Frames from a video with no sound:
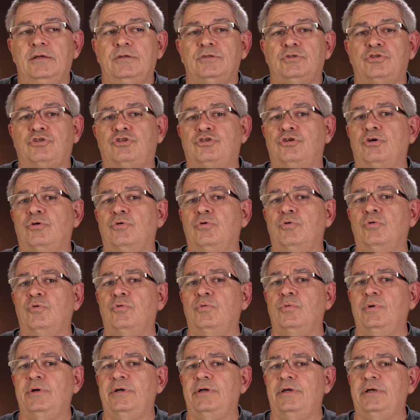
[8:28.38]

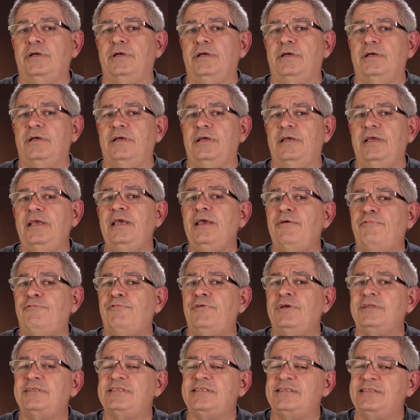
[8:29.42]
So
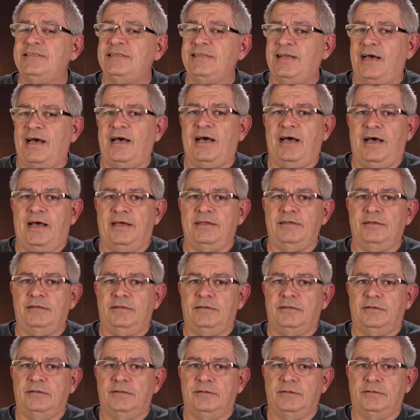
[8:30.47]
if it's not
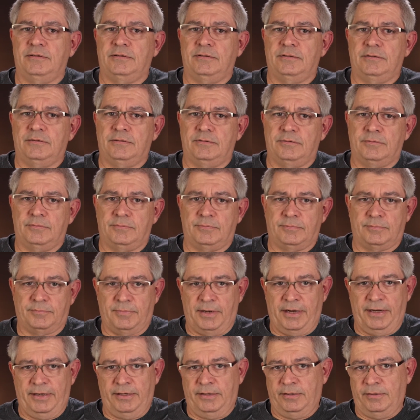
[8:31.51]

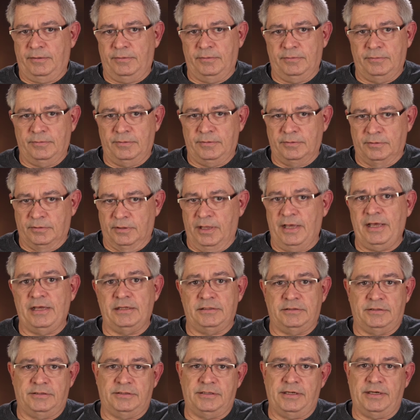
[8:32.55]
my
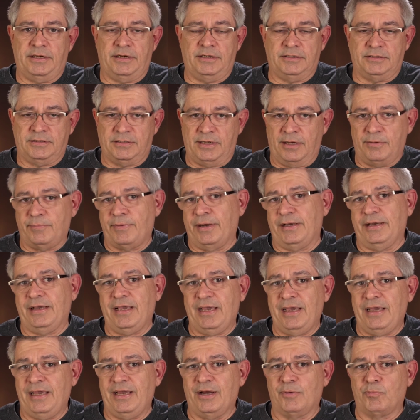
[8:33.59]
lens and it's not my
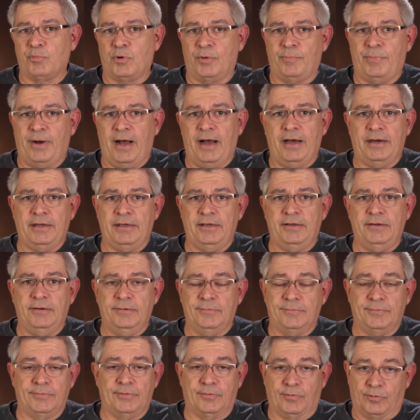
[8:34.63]
camera body,
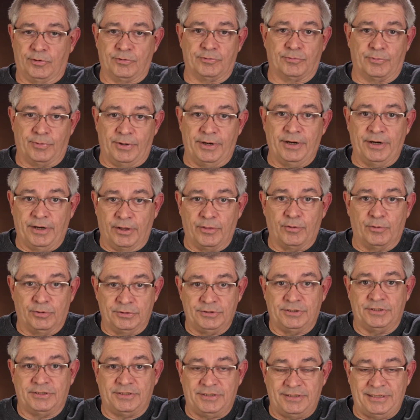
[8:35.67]
or in other
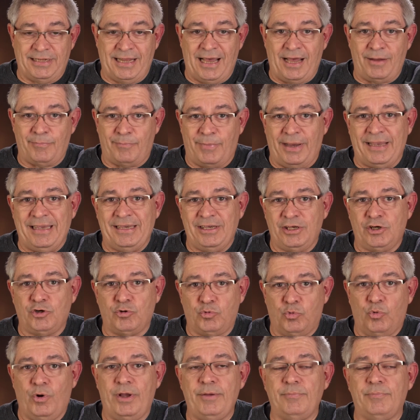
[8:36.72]
words, it's not my
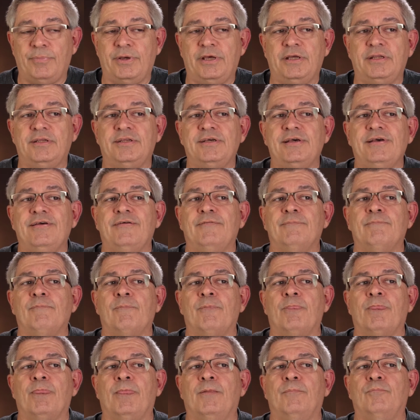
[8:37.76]
equipment,
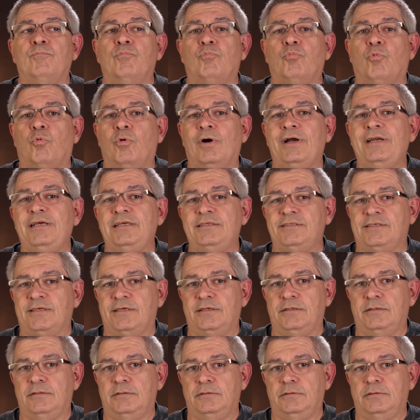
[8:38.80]
what is it?